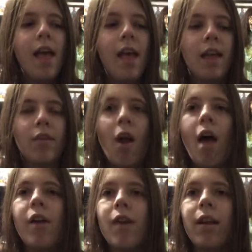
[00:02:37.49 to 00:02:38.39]
And
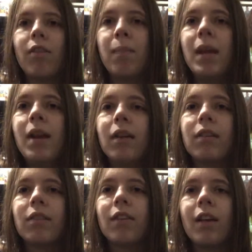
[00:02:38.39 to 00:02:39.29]
Rawhead Rex
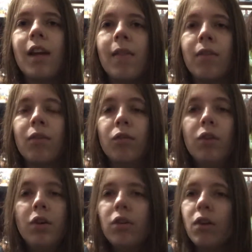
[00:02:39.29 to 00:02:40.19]
appears at this
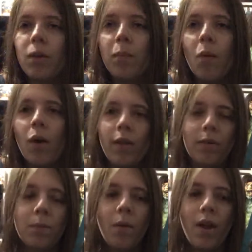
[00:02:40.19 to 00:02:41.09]
little boy.
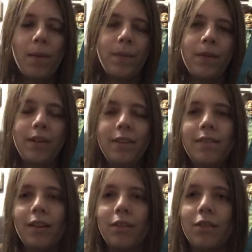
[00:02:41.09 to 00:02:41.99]
This boy had been, like,
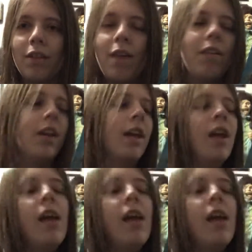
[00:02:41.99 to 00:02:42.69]
6 or 7.